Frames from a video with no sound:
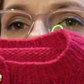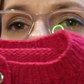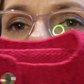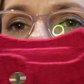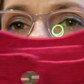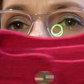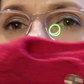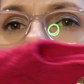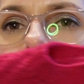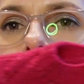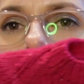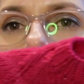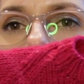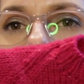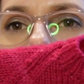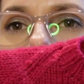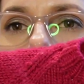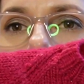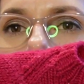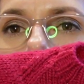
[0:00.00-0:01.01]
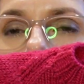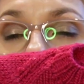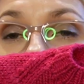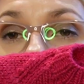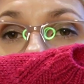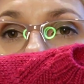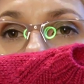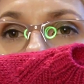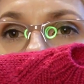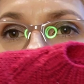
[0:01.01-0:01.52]
it
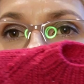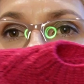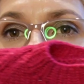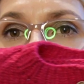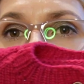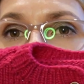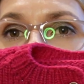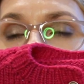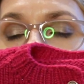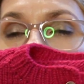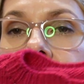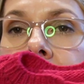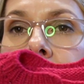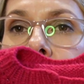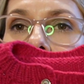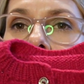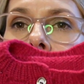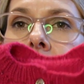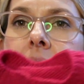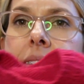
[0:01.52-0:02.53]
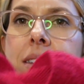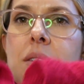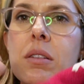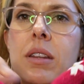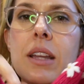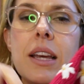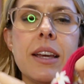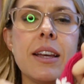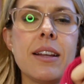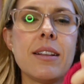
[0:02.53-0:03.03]
right, as you can see, but I still
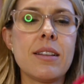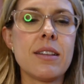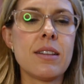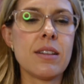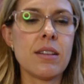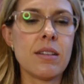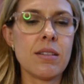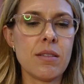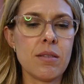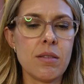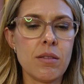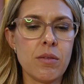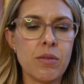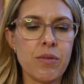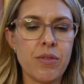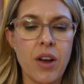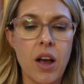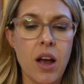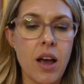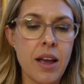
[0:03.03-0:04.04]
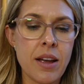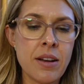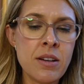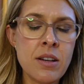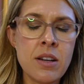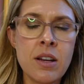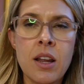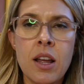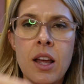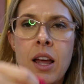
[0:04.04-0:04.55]
think it's fine.
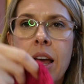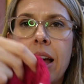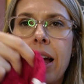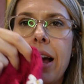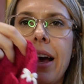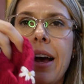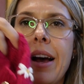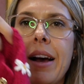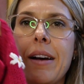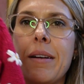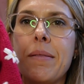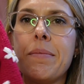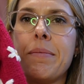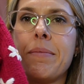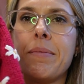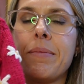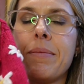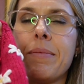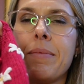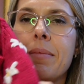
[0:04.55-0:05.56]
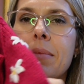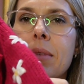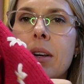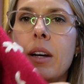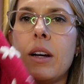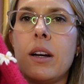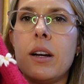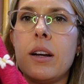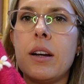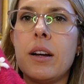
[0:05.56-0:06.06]
I've
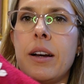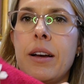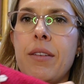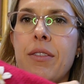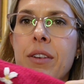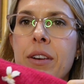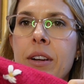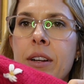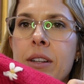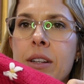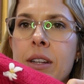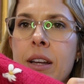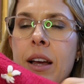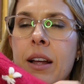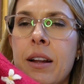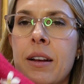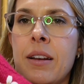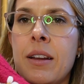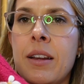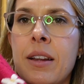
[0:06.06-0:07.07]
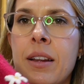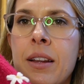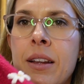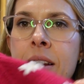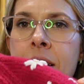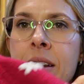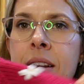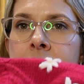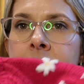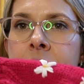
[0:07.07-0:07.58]
done
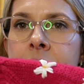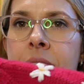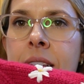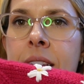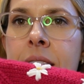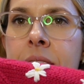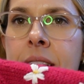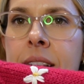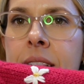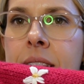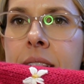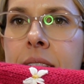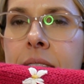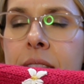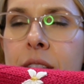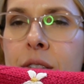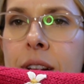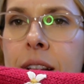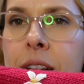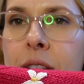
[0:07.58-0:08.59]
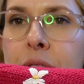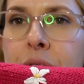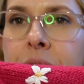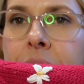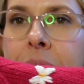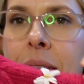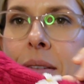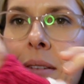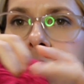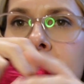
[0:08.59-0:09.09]
3 little
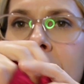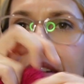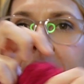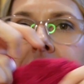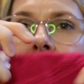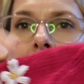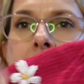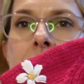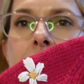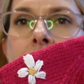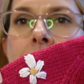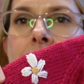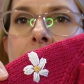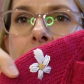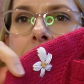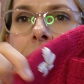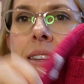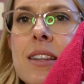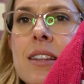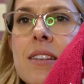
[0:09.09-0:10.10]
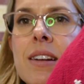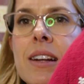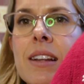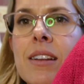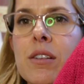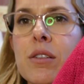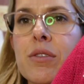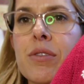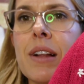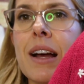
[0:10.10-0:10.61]
flowers over here because there's 3
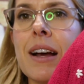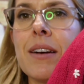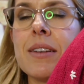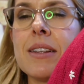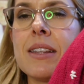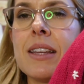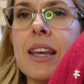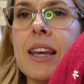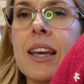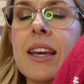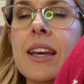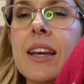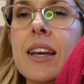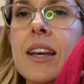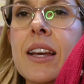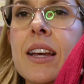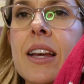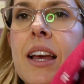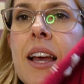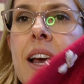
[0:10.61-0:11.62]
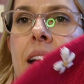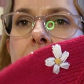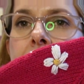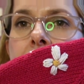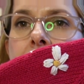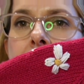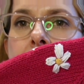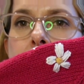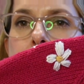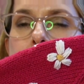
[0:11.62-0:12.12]
little flowers here.
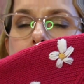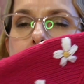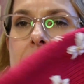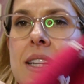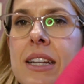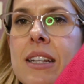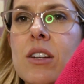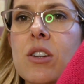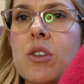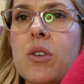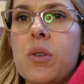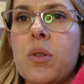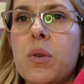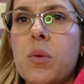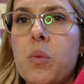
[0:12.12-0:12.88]
I didn't do the